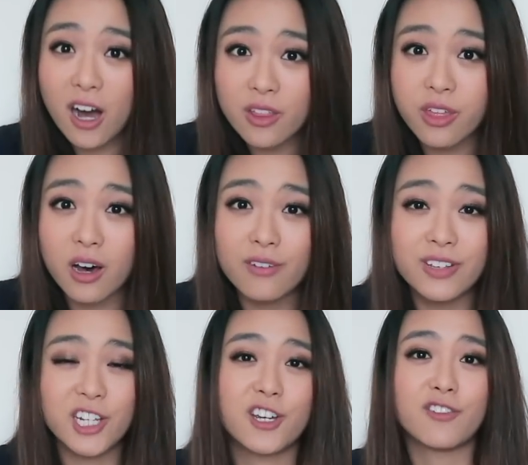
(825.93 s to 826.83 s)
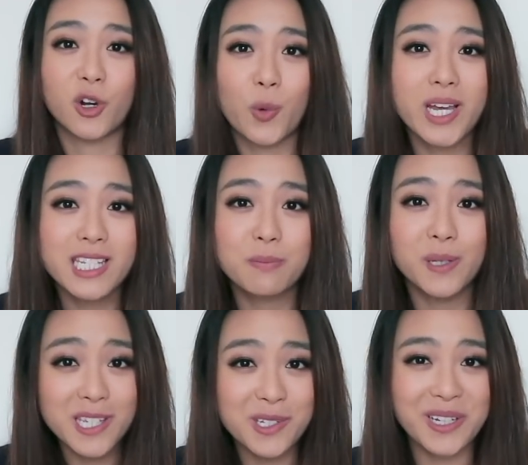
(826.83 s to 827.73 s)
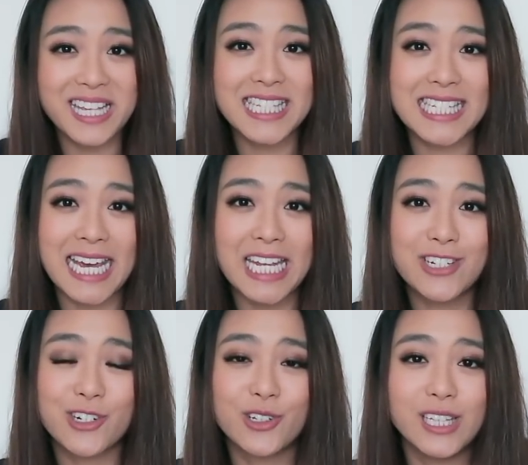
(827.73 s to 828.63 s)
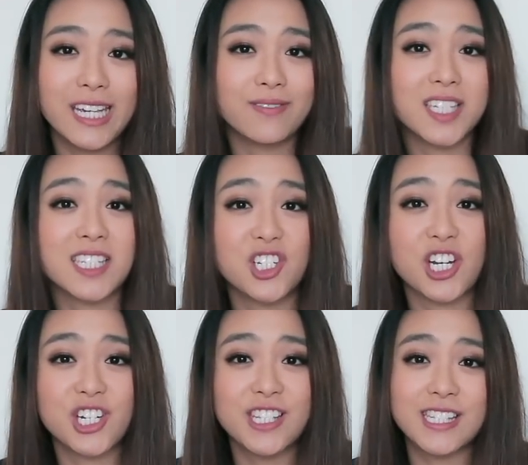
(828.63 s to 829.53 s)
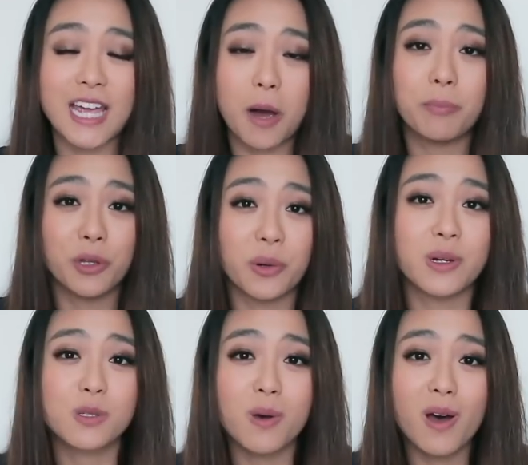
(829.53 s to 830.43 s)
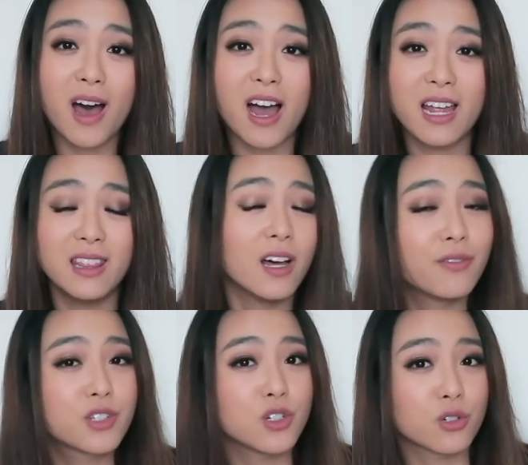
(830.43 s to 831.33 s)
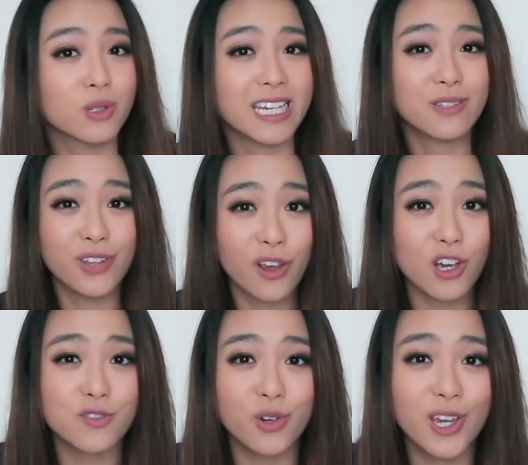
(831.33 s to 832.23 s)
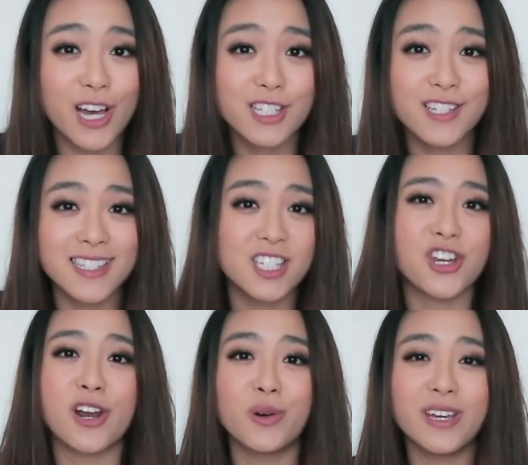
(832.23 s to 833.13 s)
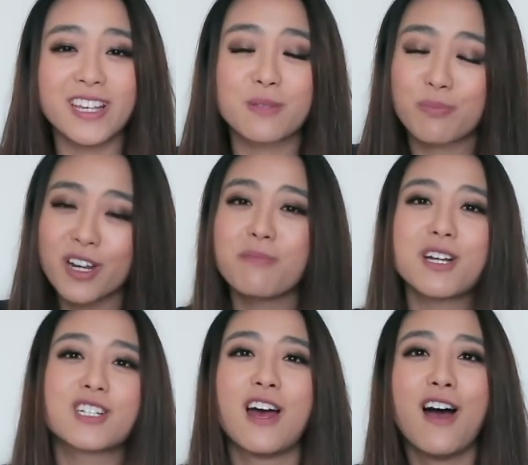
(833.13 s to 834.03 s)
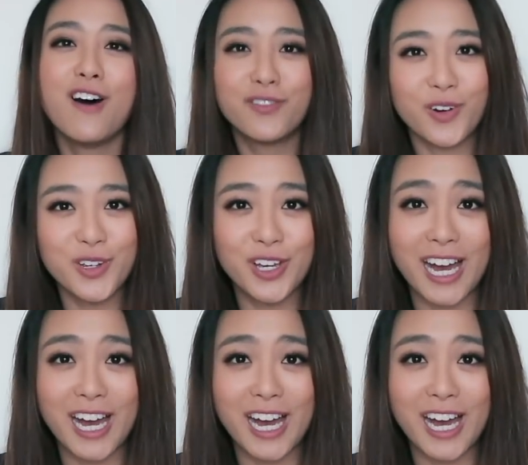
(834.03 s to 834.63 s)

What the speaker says: other video requests, please don't hesitate to leave the suggestions down below as well. I love to do these videos for you guys because this channel is pretty much for you